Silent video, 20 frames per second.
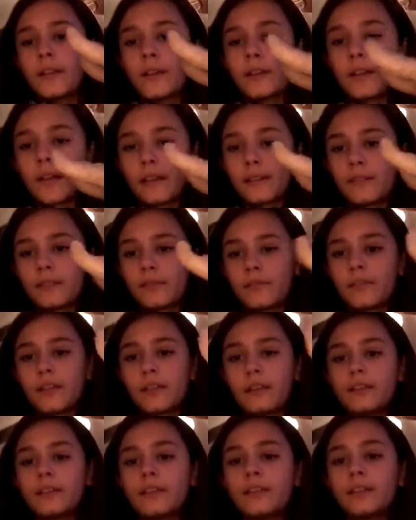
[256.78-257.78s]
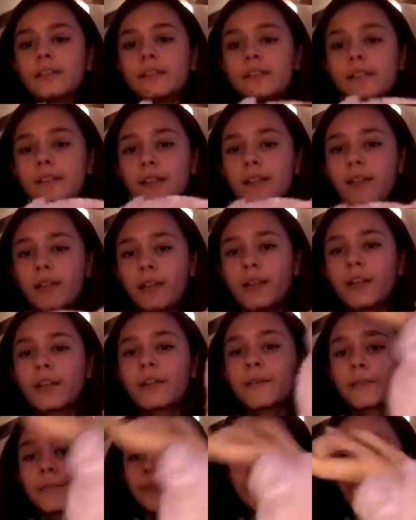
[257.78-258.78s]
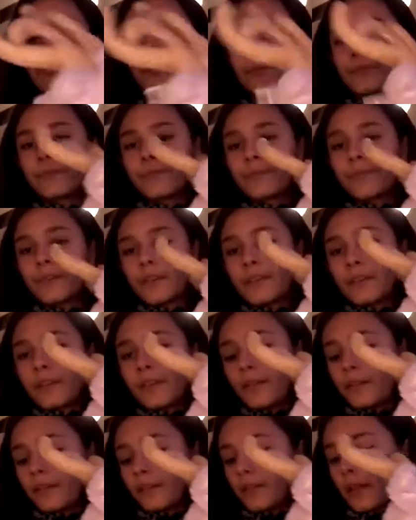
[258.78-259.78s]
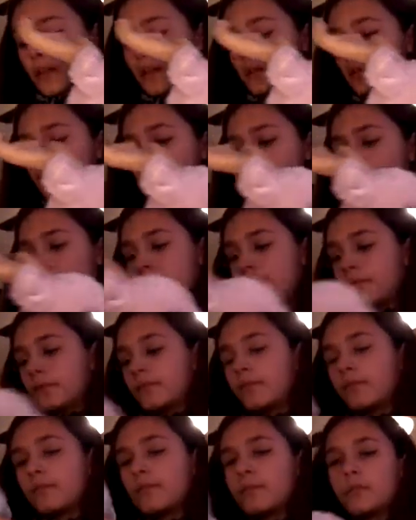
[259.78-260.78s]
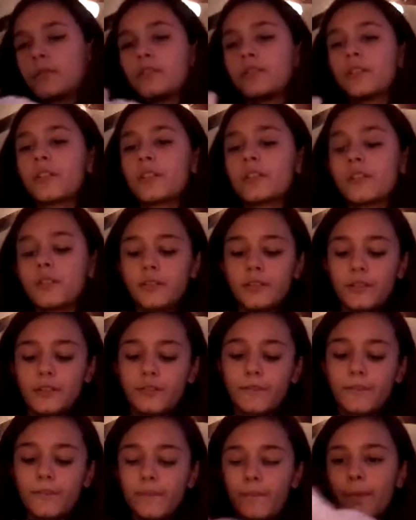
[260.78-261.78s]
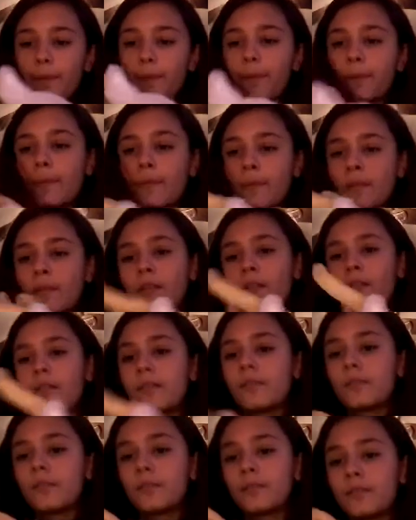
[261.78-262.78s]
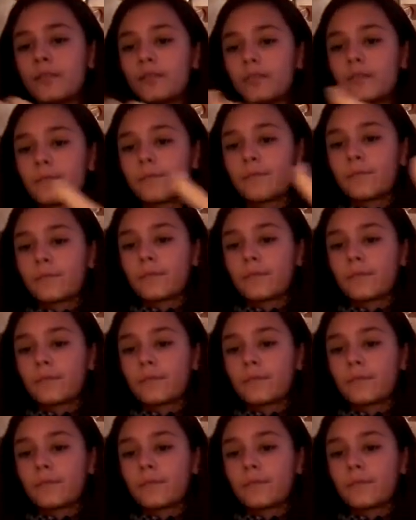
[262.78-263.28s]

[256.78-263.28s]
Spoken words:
Okay, so now you can see her. Okay, so what you're gonna do, so